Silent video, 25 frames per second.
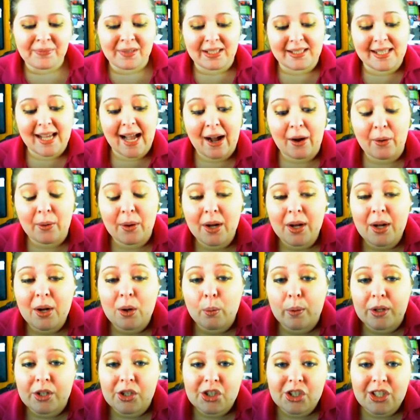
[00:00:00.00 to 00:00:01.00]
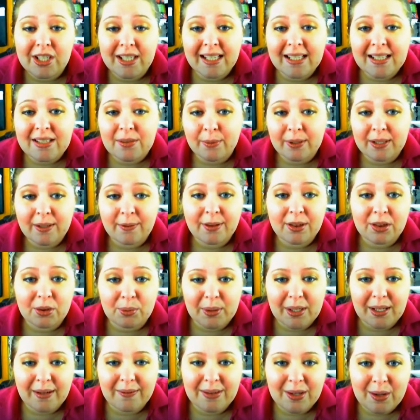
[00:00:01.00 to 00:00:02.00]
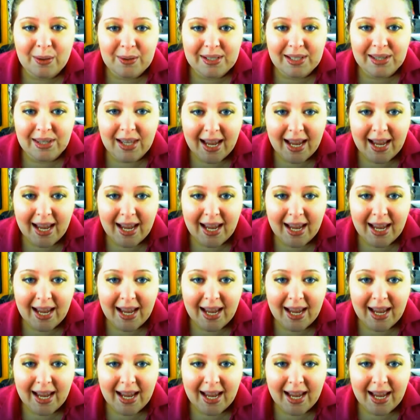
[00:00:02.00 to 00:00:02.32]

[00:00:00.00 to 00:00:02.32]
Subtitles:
Now, when she gets rid of 3 of those